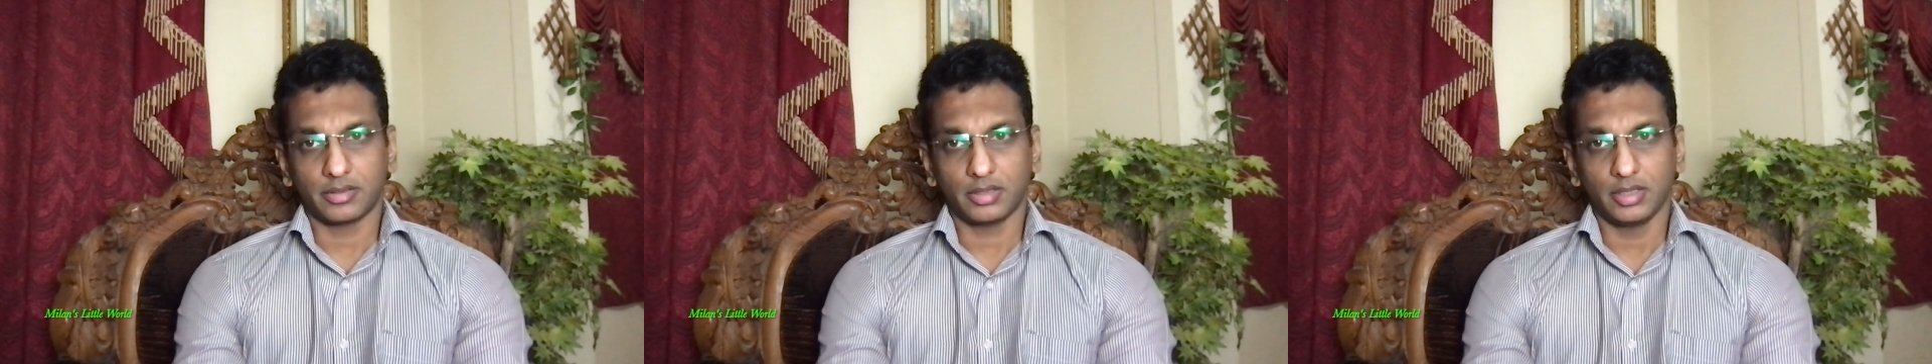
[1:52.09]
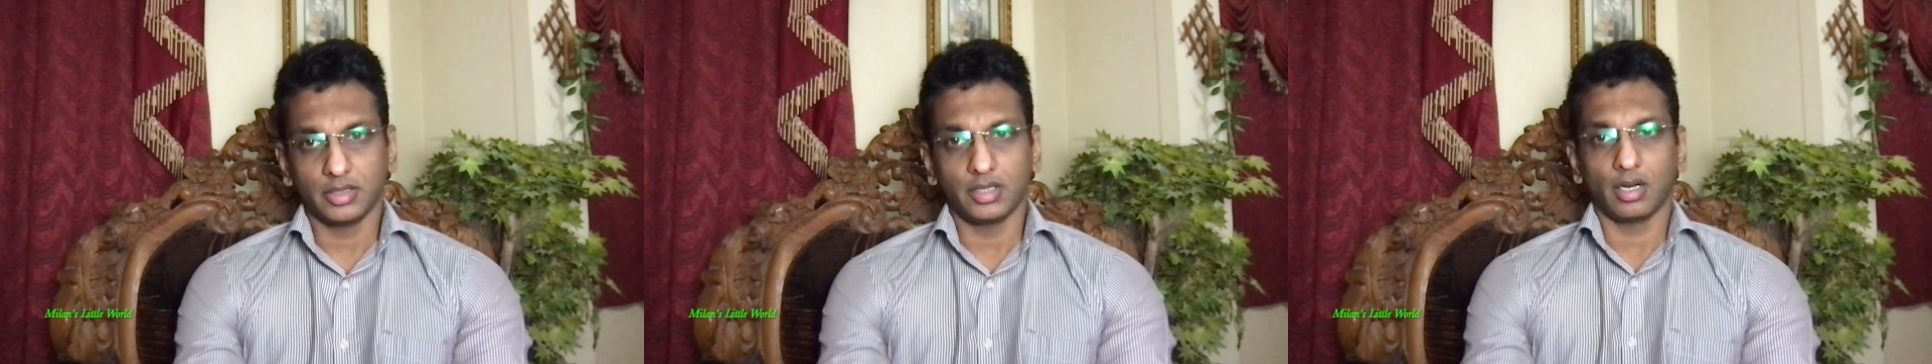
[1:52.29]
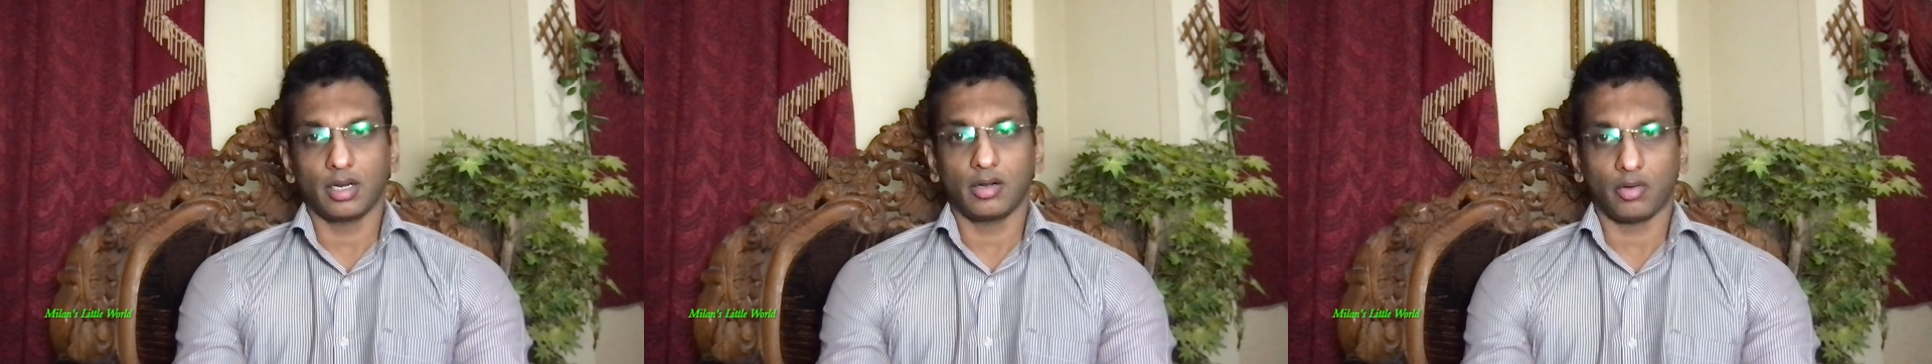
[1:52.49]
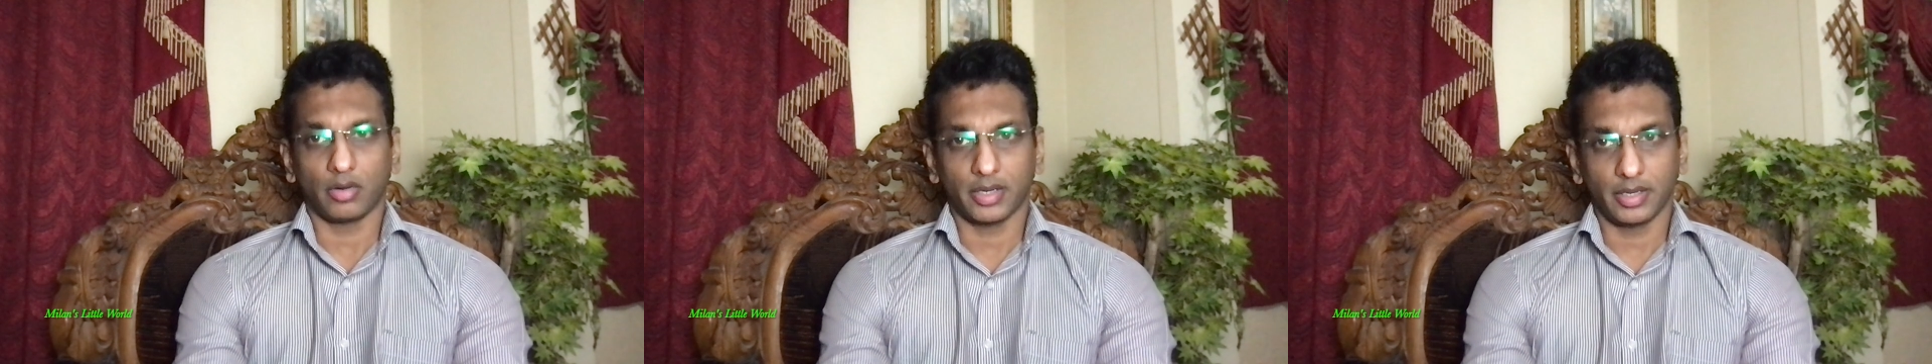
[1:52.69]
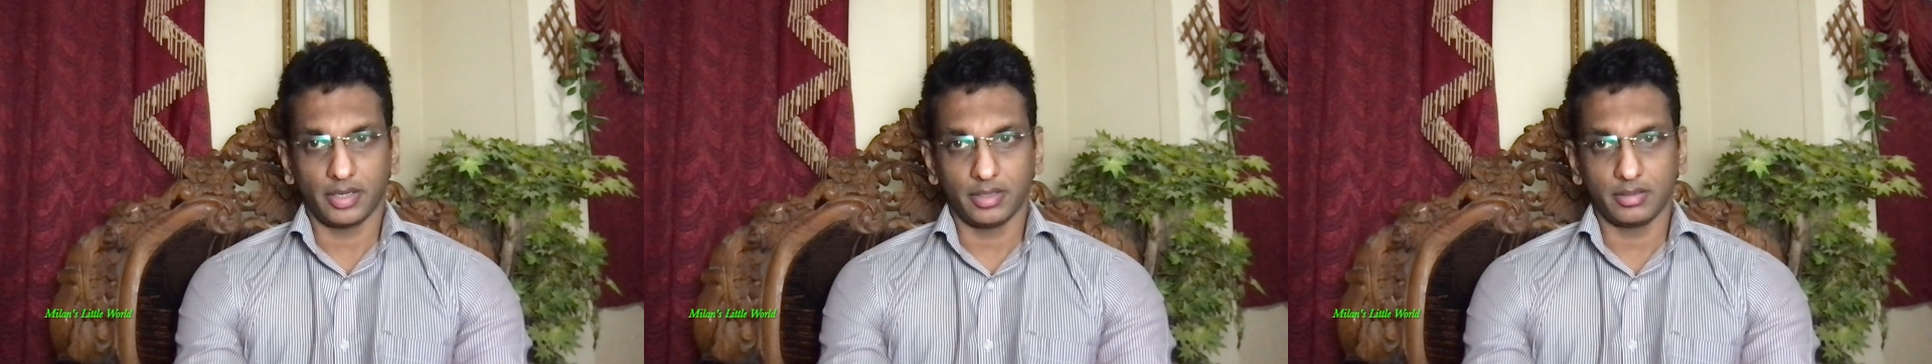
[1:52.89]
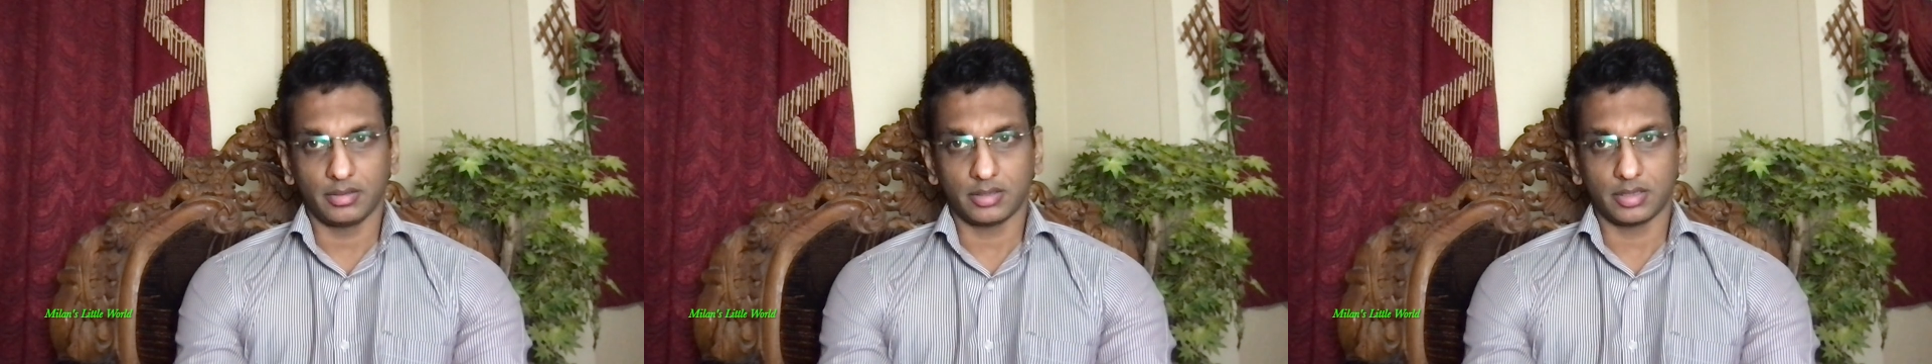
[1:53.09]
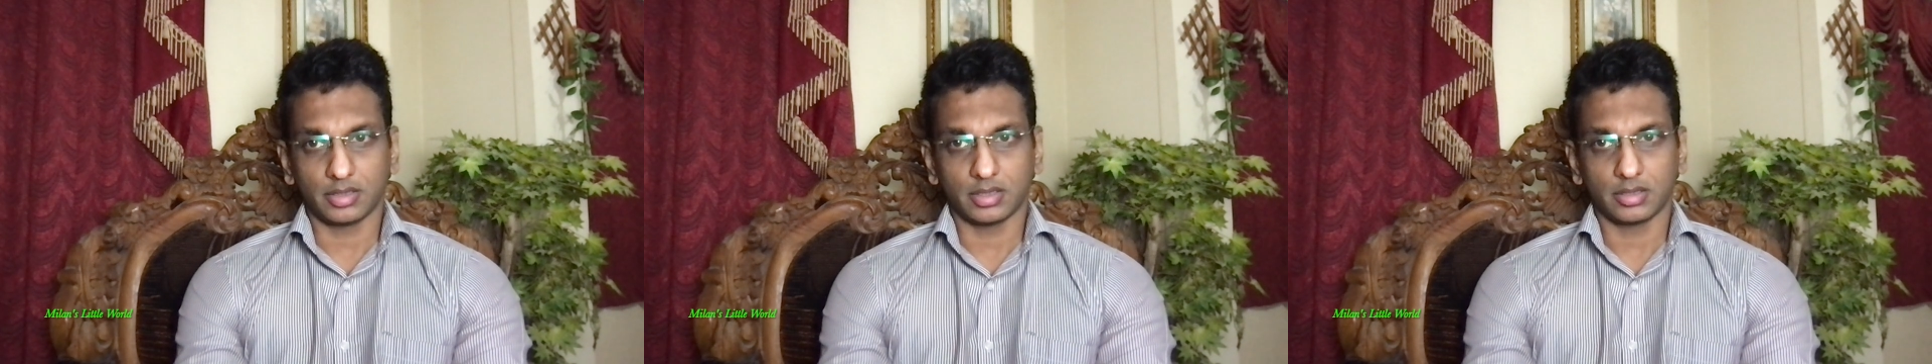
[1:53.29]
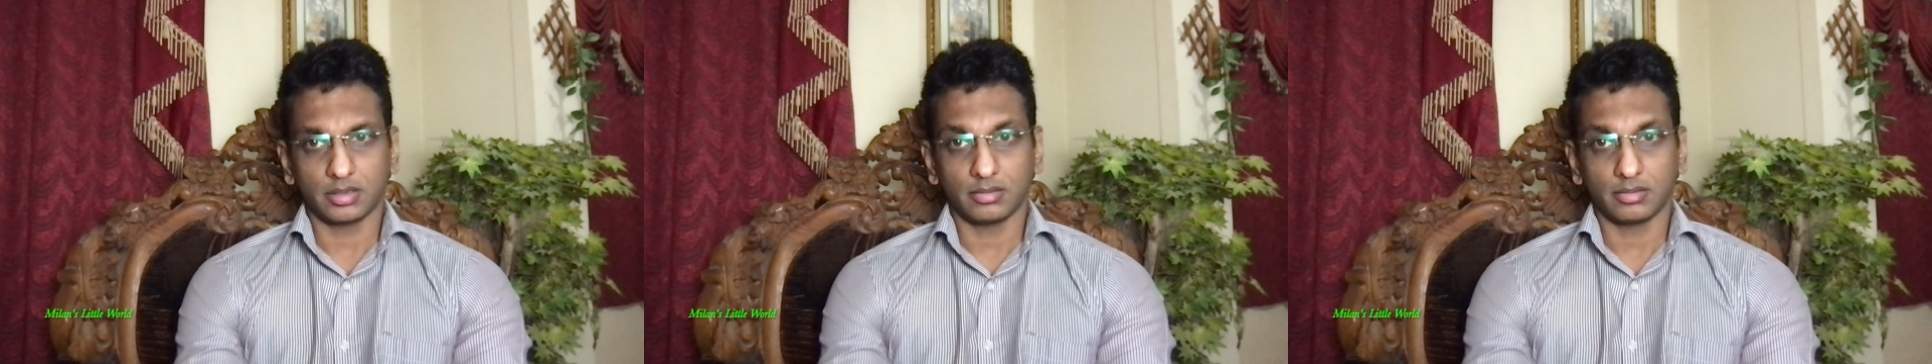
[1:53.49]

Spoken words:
internal organs,